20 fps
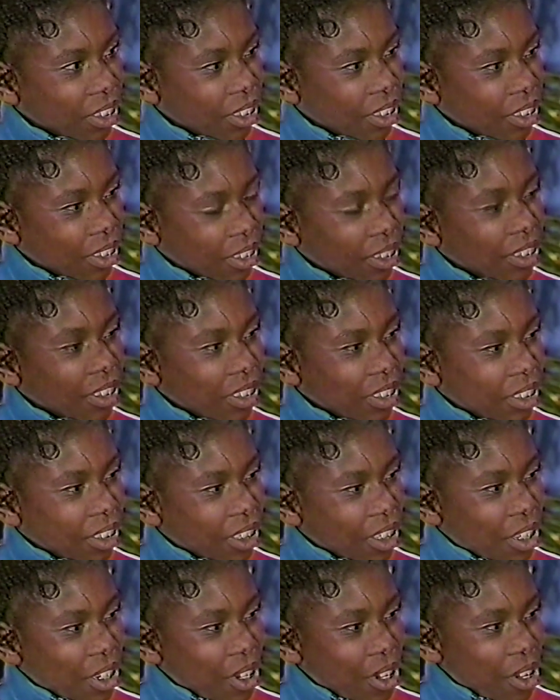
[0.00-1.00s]
France.
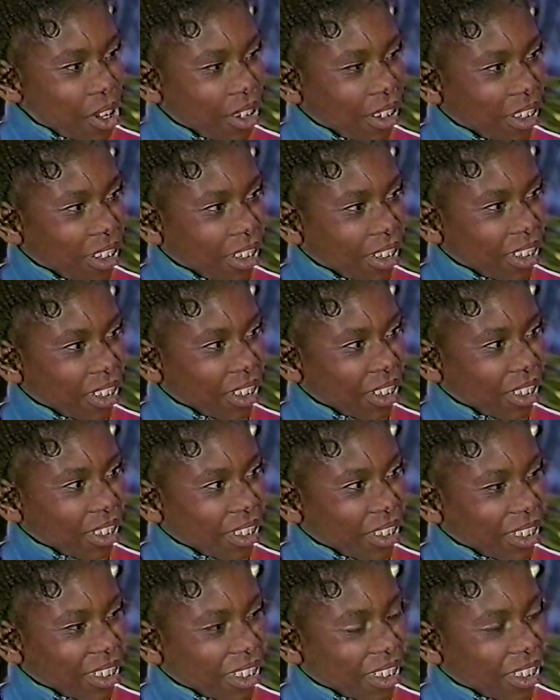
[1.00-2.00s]
Tell me
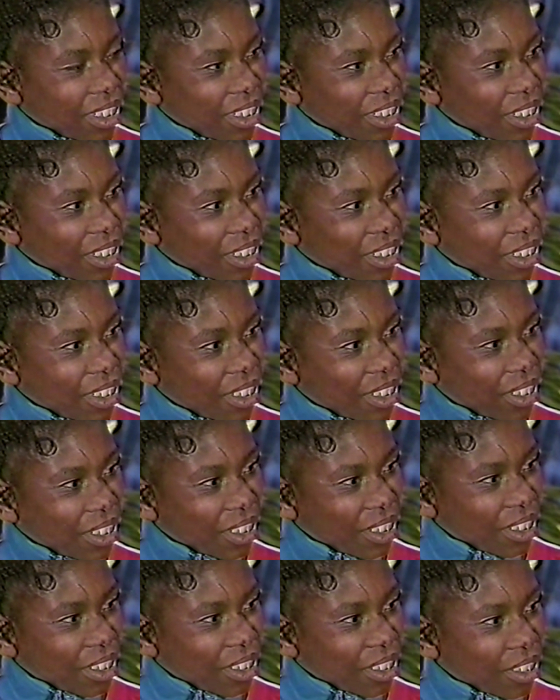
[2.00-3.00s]
how you will feel about
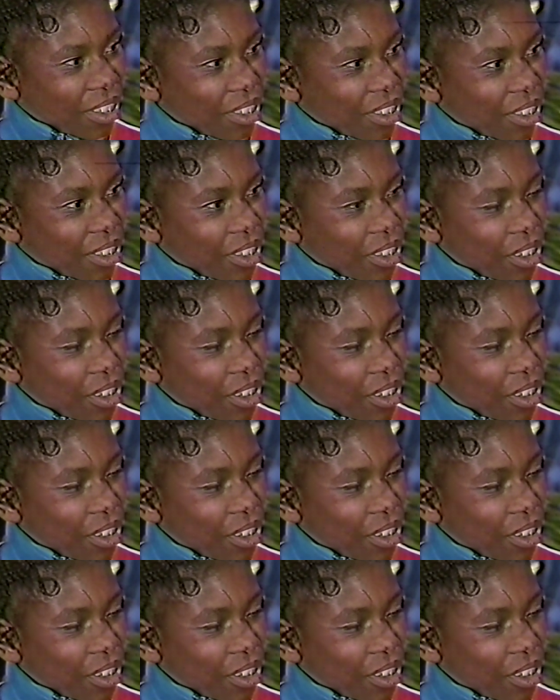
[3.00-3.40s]
skating there.